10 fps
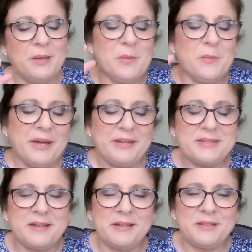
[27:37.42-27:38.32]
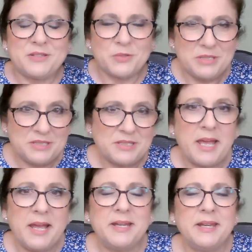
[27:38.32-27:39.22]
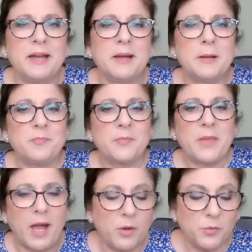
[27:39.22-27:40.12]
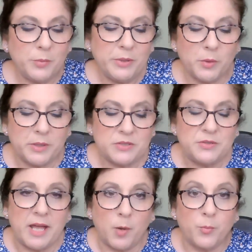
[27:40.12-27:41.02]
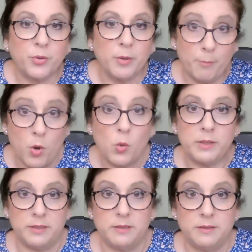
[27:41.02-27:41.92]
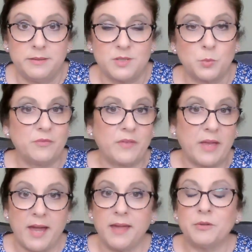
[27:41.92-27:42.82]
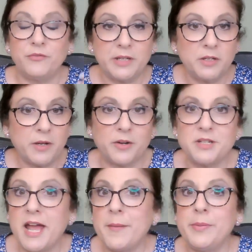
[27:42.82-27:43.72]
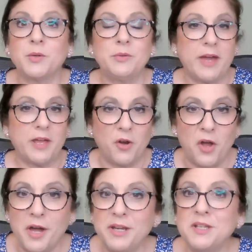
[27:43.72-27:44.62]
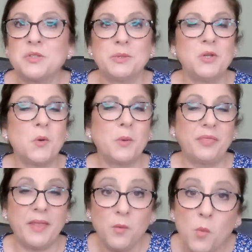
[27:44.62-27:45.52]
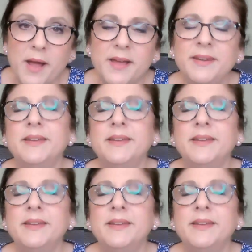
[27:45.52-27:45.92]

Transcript: But so decide, how are we going to now promote it? So we figured out our topic, we've got our audience, we know what they want.